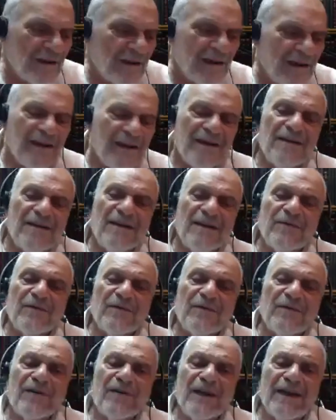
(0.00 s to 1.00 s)
and he
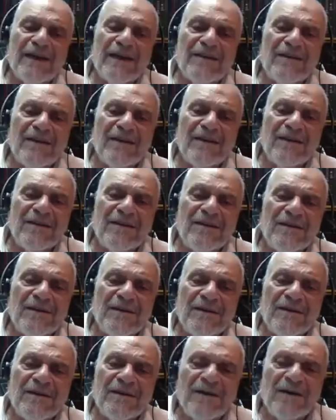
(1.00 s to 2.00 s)
never had
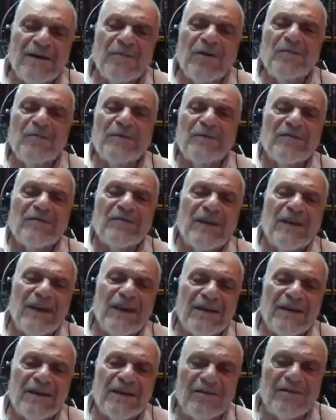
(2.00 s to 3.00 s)
a moment of
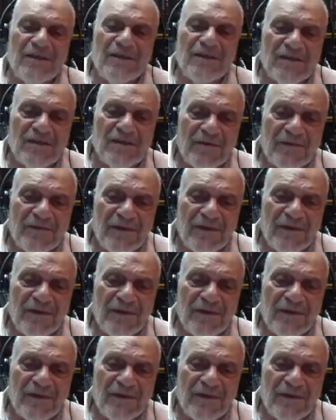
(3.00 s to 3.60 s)
anger in his life.